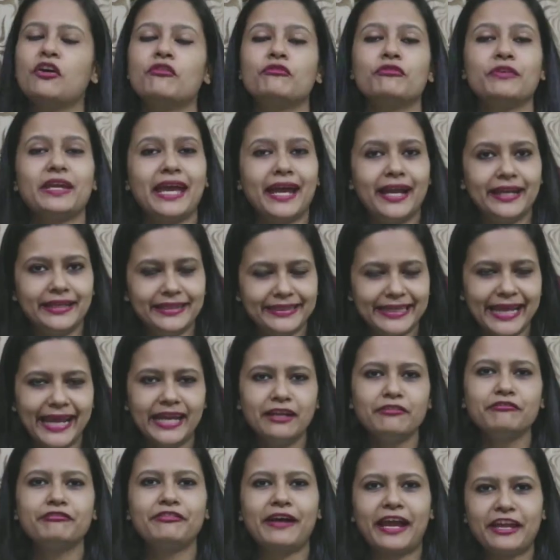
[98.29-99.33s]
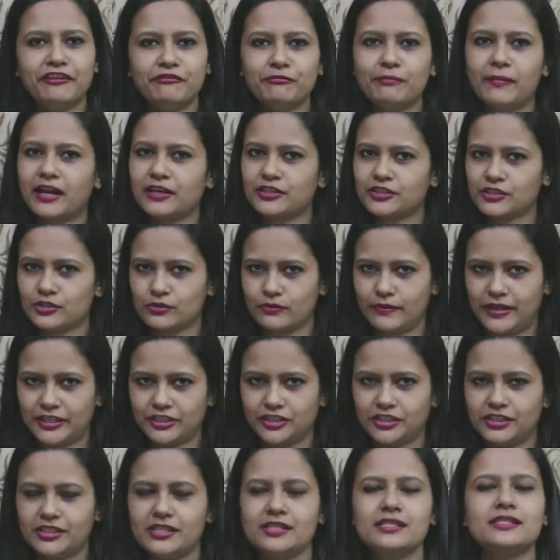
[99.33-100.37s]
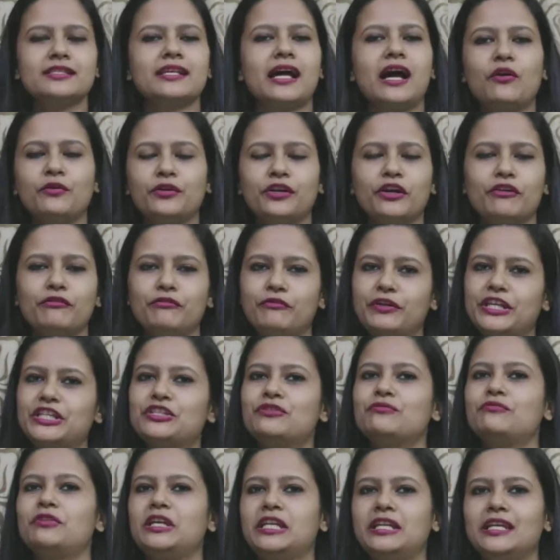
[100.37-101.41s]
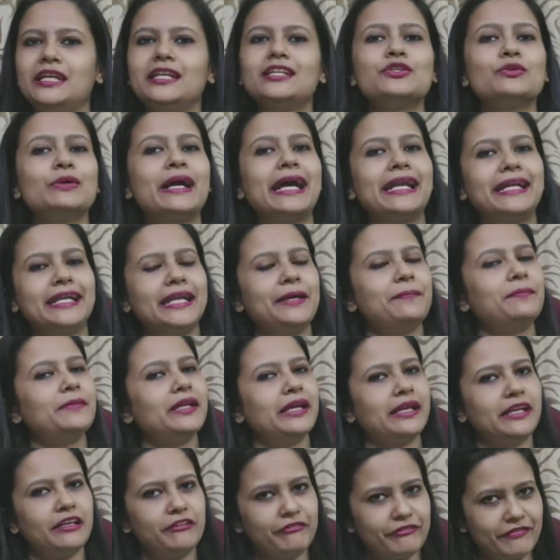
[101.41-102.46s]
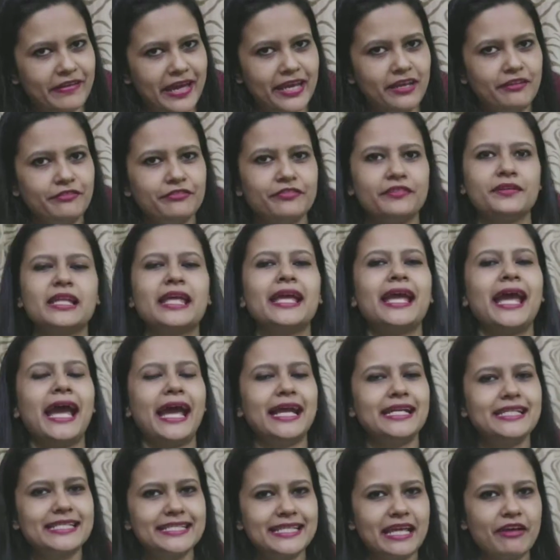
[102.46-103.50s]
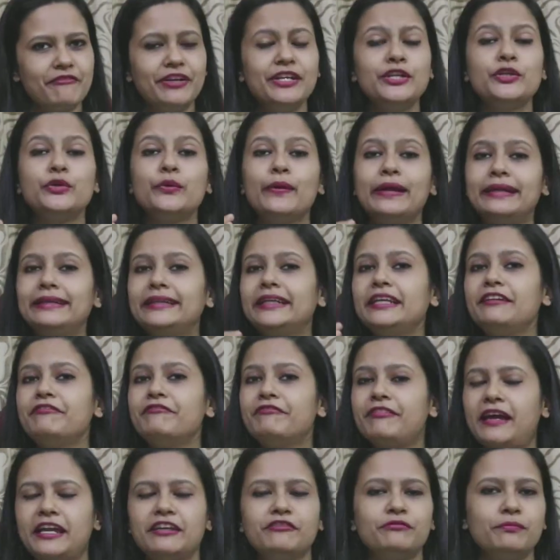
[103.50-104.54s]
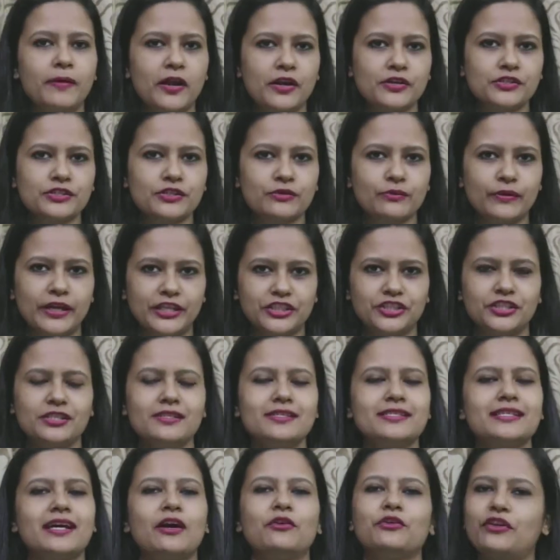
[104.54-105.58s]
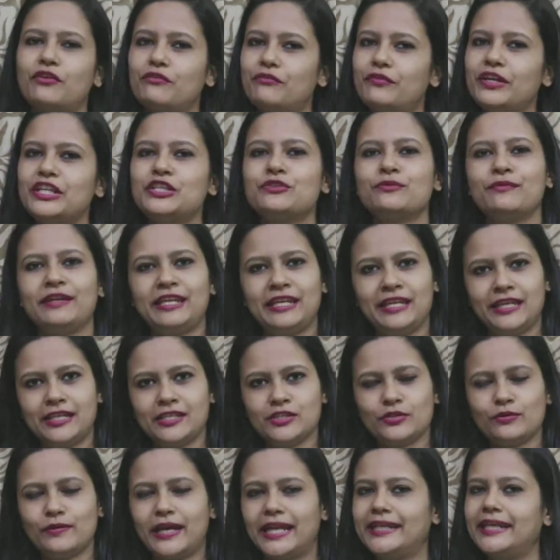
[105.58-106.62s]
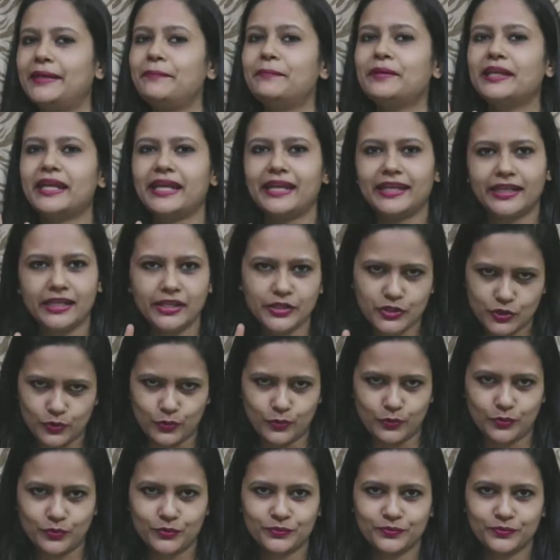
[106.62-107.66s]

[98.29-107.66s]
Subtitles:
We had 10 5 marks questions out of which we need to attempt any 5 and 7 25 marks questions out of which we need to attempt any 2.